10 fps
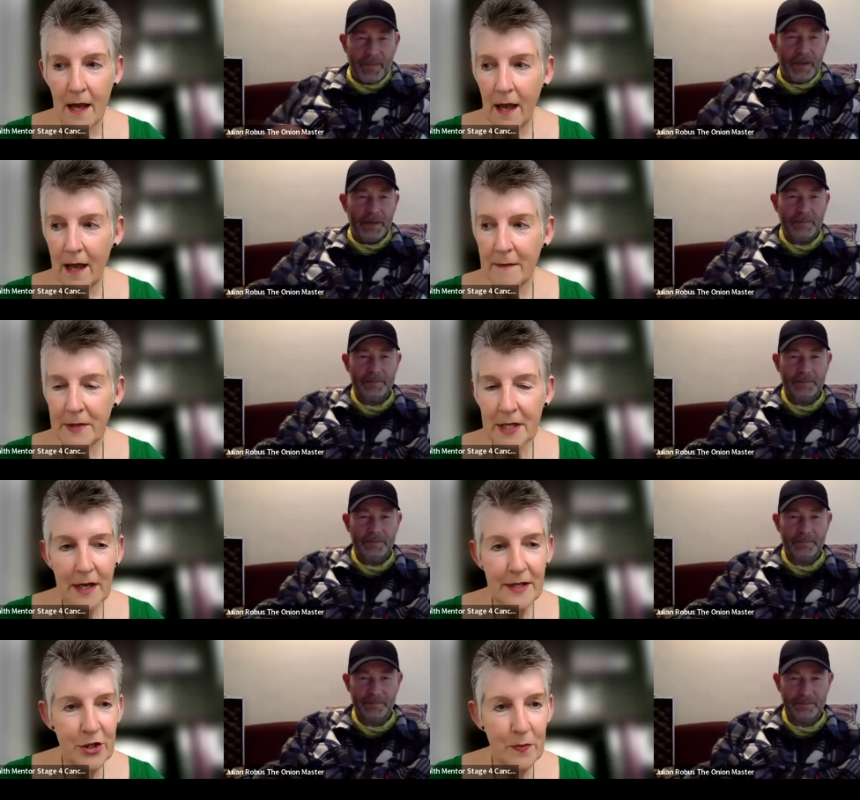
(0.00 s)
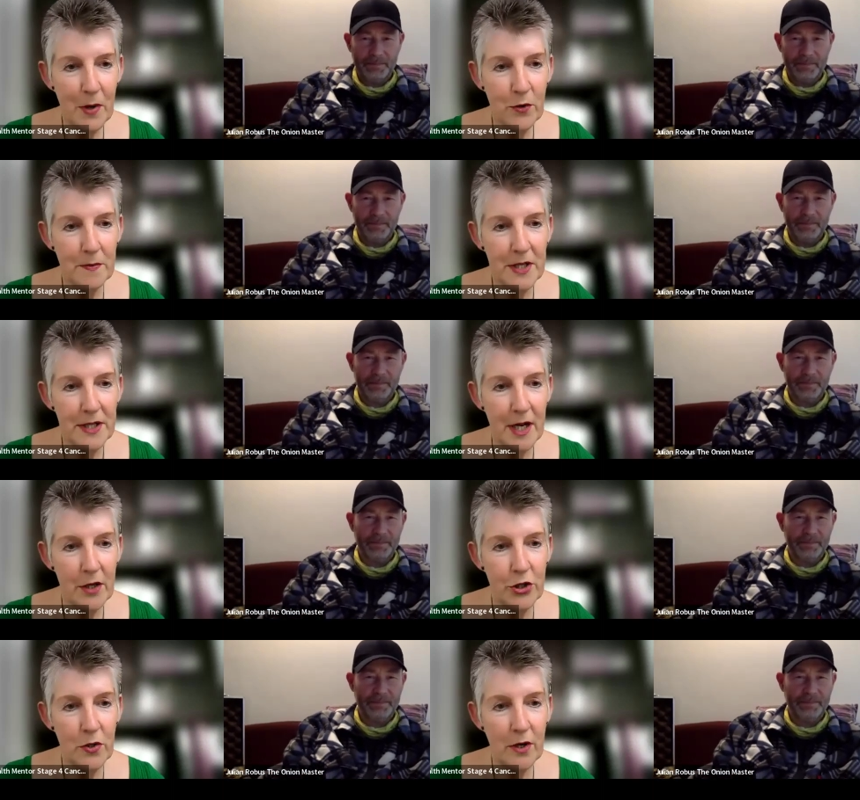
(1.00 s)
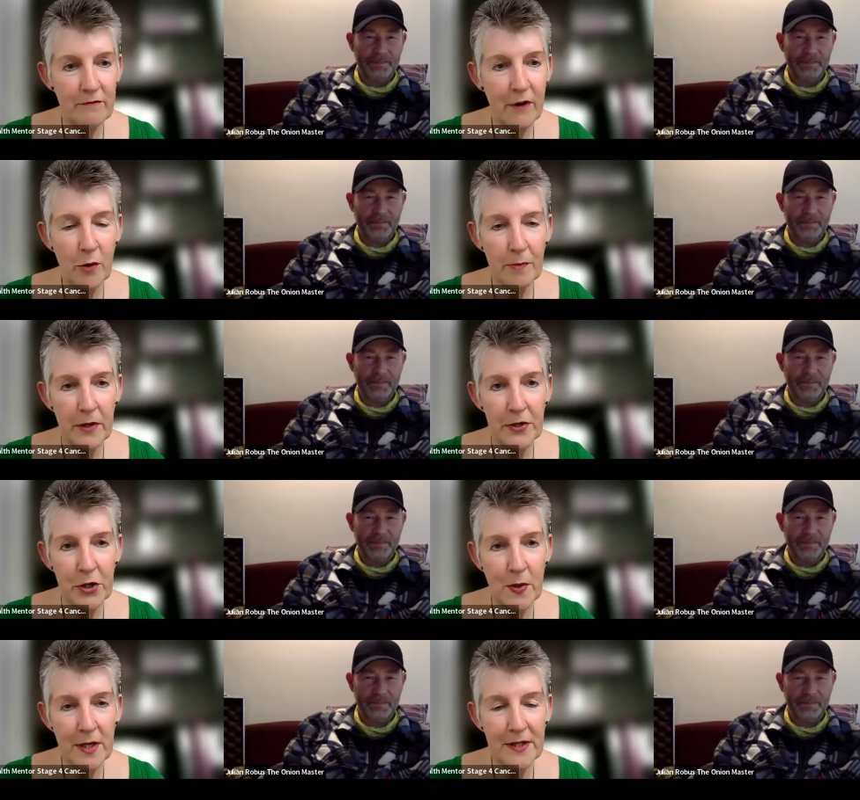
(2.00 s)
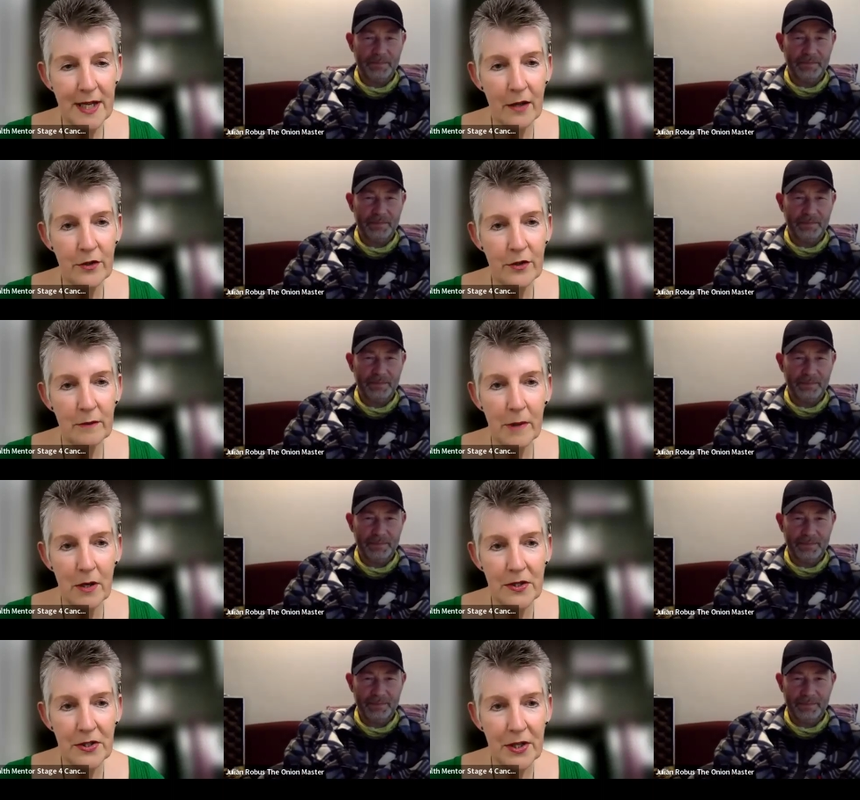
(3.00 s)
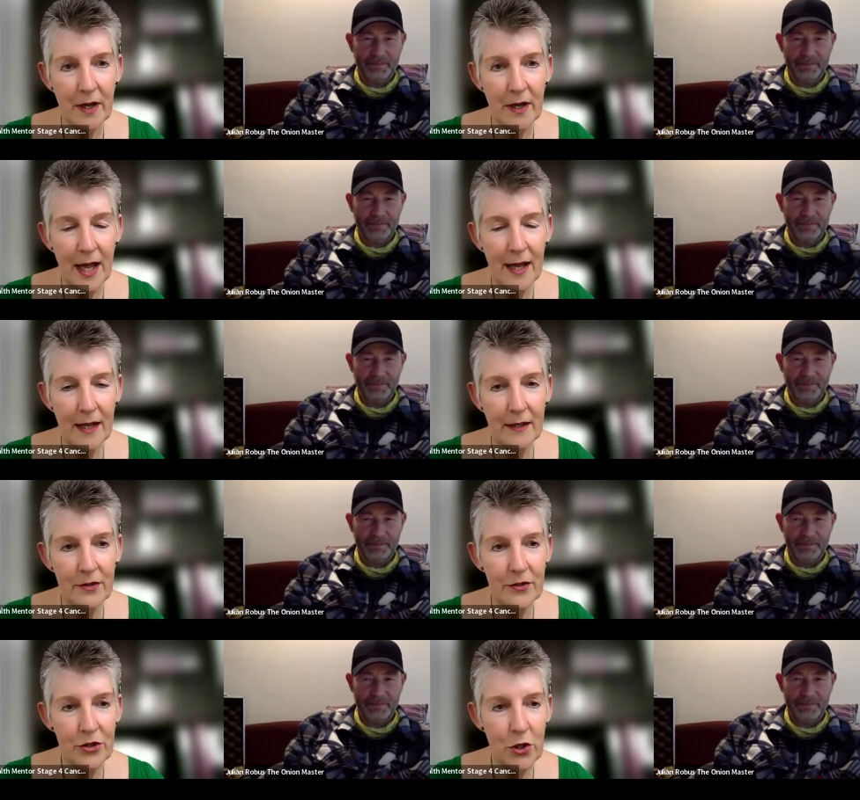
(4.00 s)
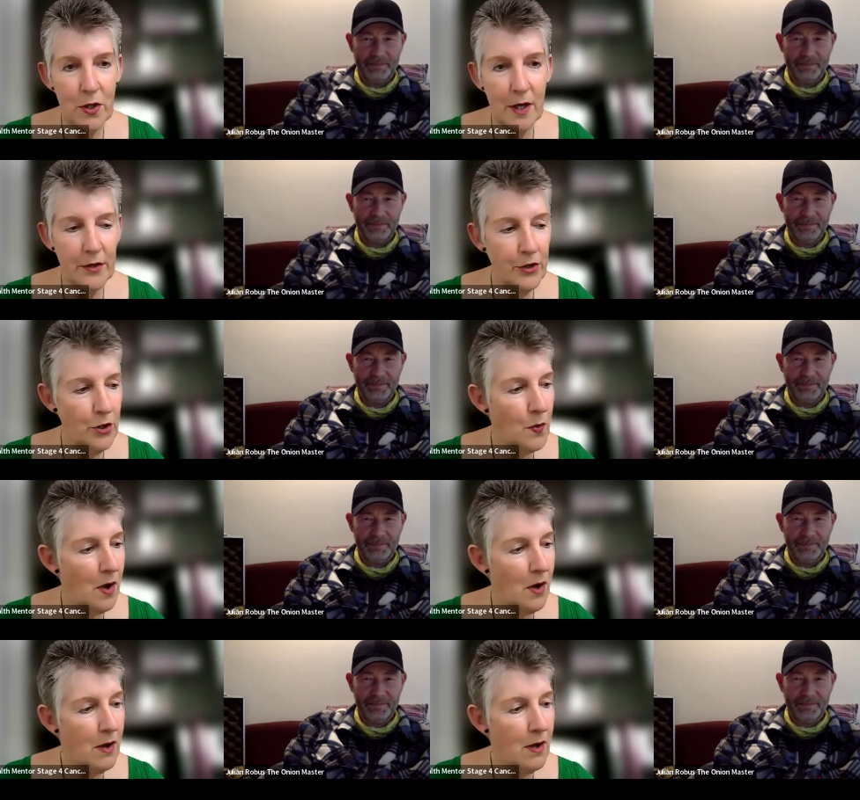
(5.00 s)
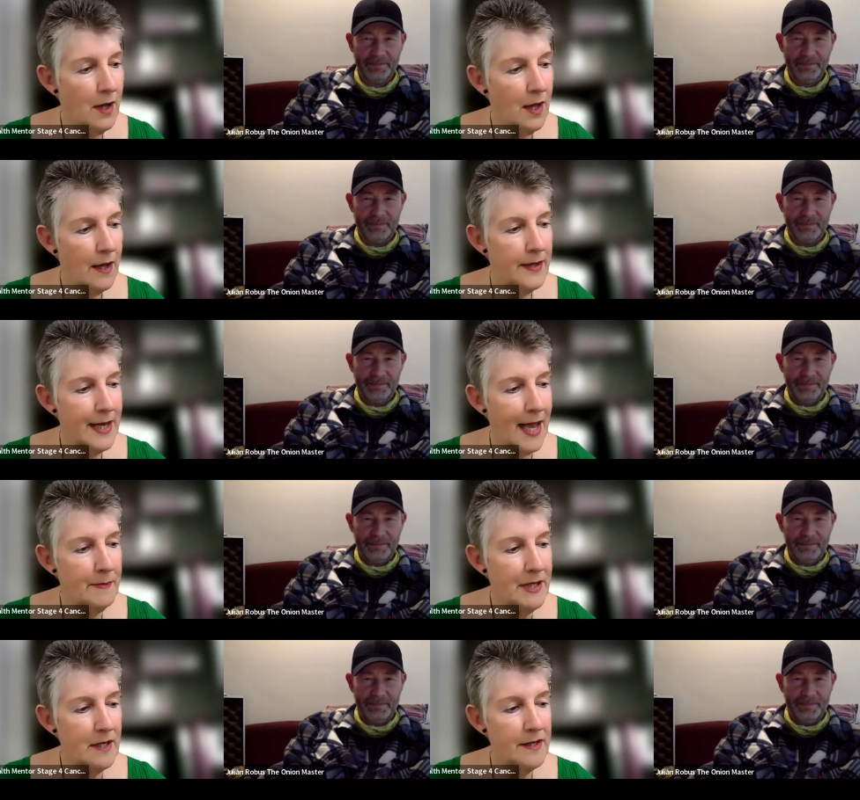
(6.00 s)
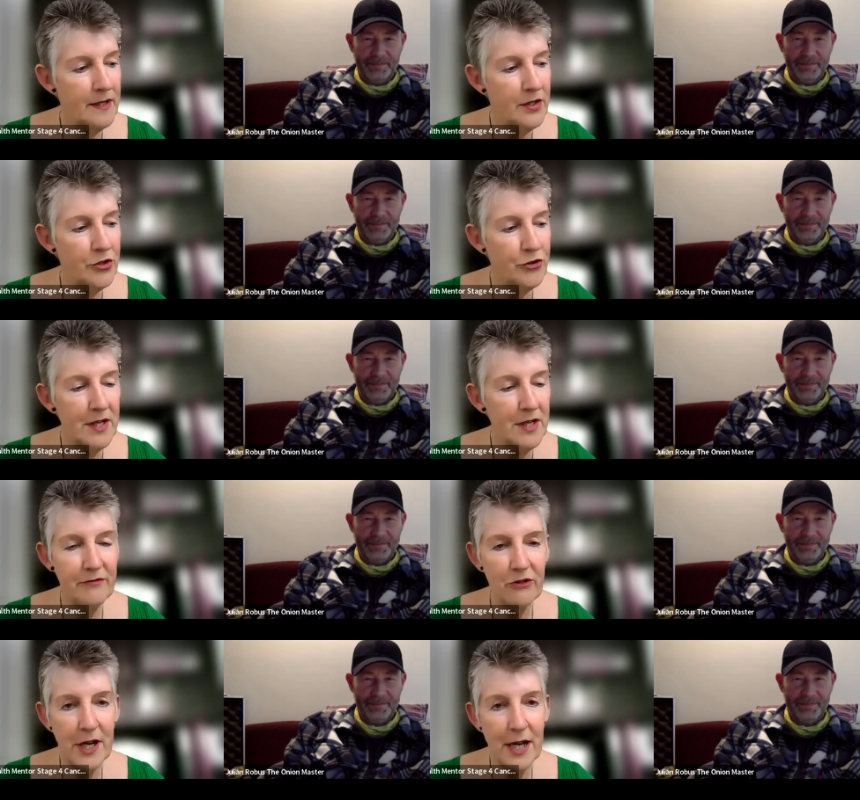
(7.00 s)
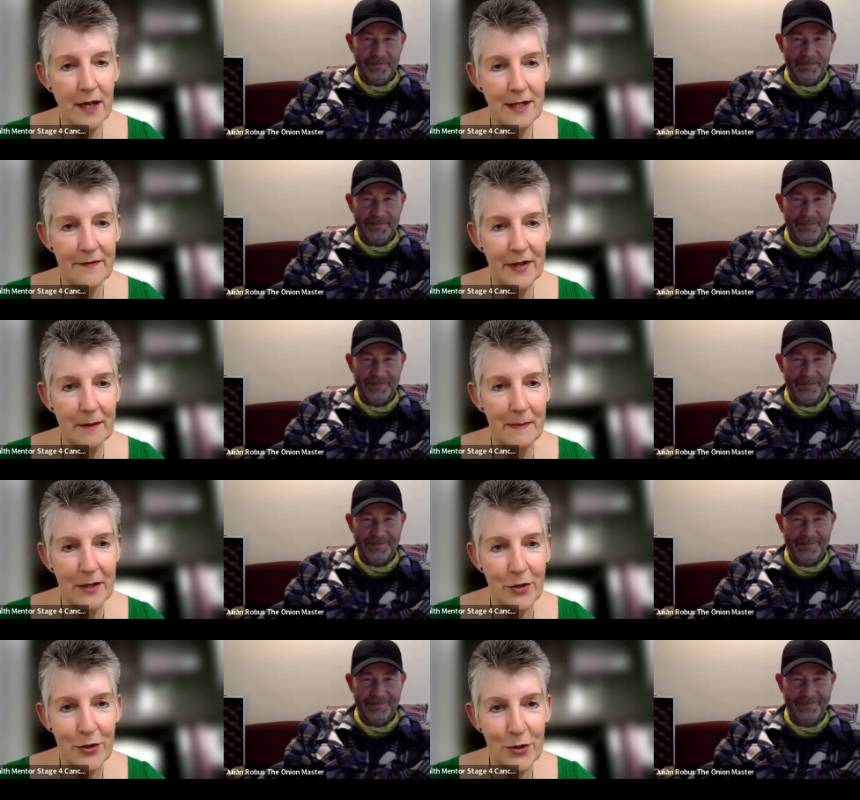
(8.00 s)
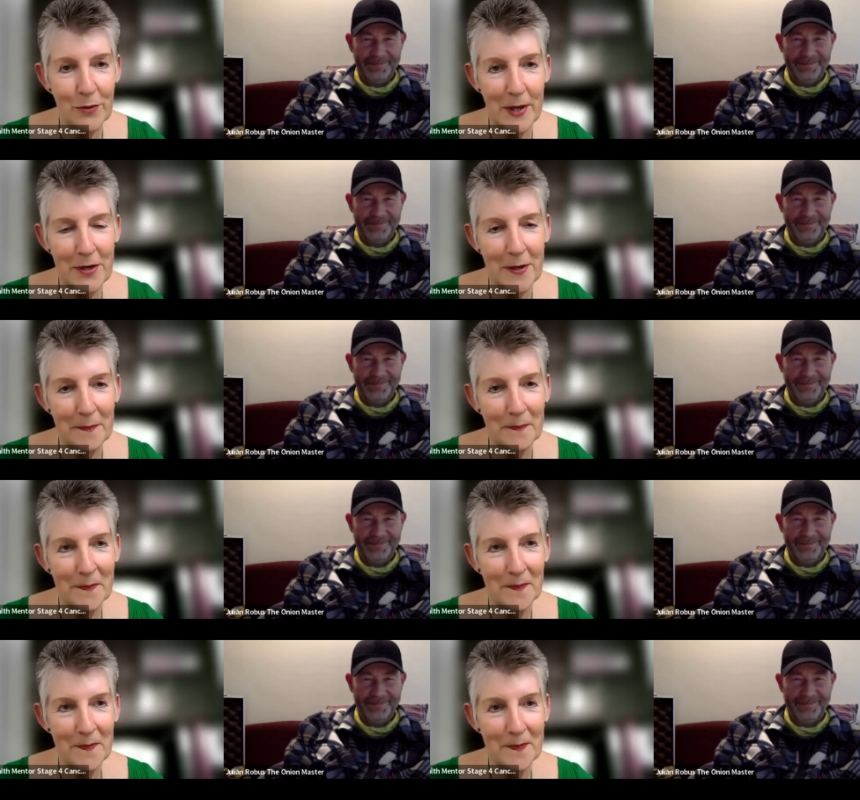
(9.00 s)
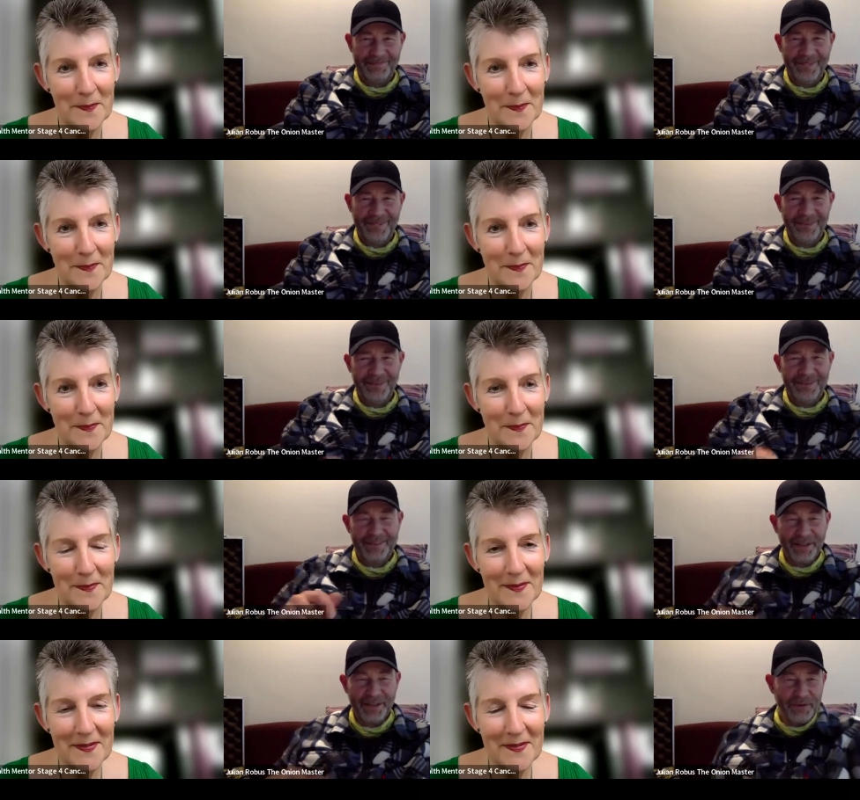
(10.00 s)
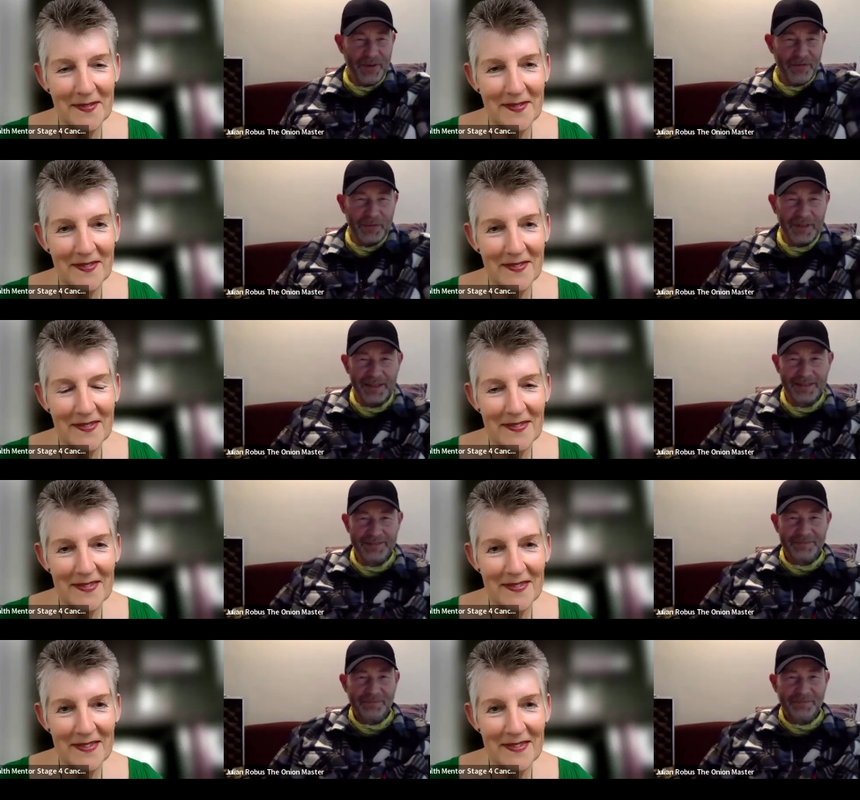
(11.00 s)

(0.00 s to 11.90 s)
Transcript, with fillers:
Speaker 1: I'm delighted to welcome today Julian Robus, who is the Onion Master. And Julian, you are the Happiness and Stress-Free Living Mentor. Welcome. Hi, thank you for having me, Elaine.